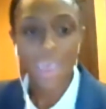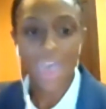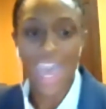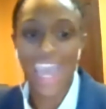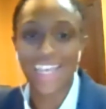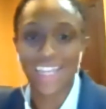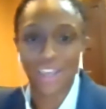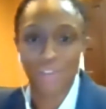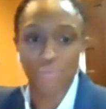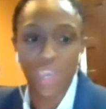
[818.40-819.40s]
and
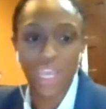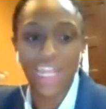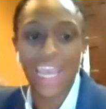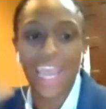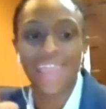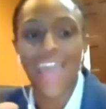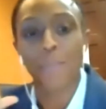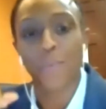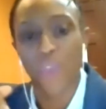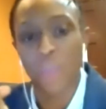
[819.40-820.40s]
really in
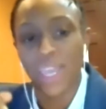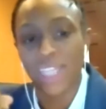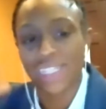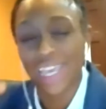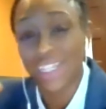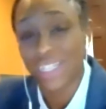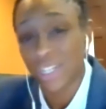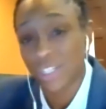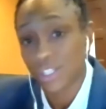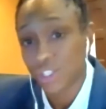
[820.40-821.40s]
that premise, each
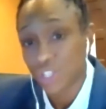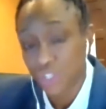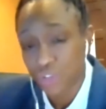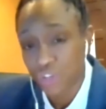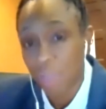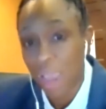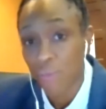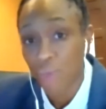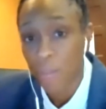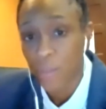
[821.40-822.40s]
institution might
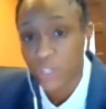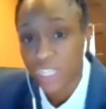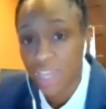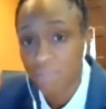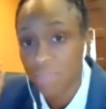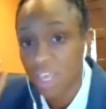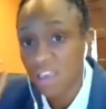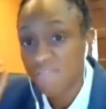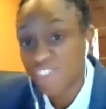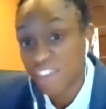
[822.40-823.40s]
represent
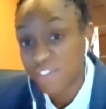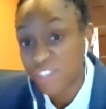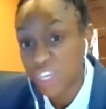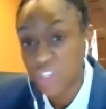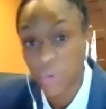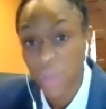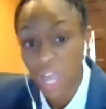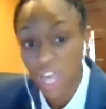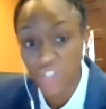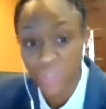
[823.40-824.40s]
50 to
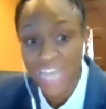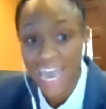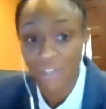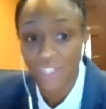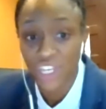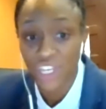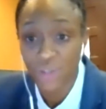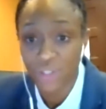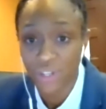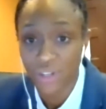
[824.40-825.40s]
100,000
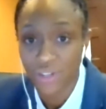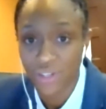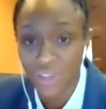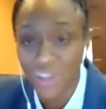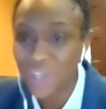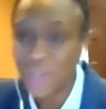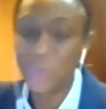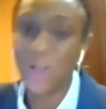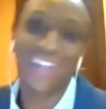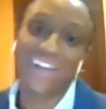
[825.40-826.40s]
users.
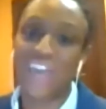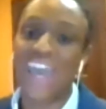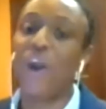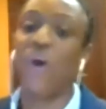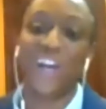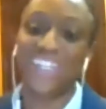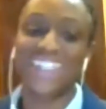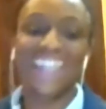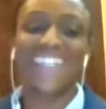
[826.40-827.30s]
Well, okay, hold on.